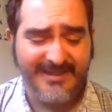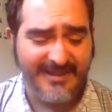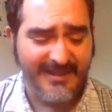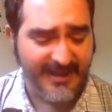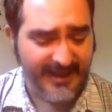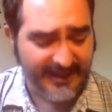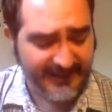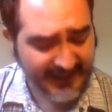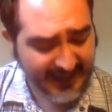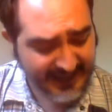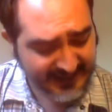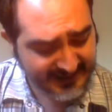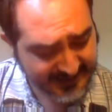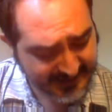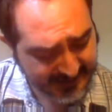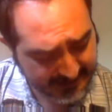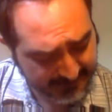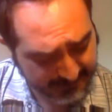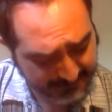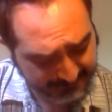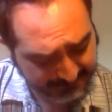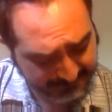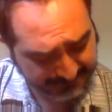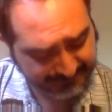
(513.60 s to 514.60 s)
And that's
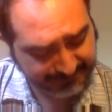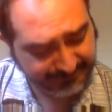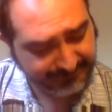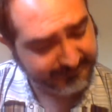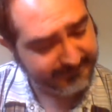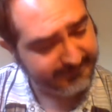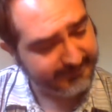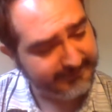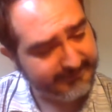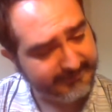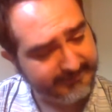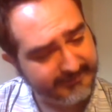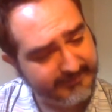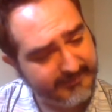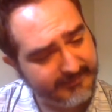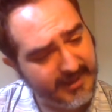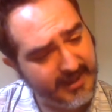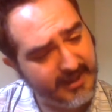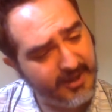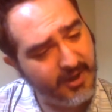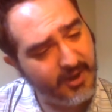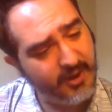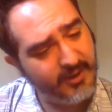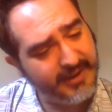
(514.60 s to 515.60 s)
it.
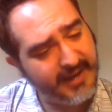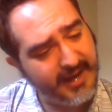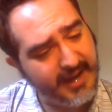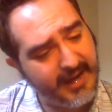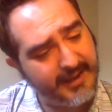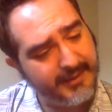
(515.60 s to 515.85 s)
Oh yeah,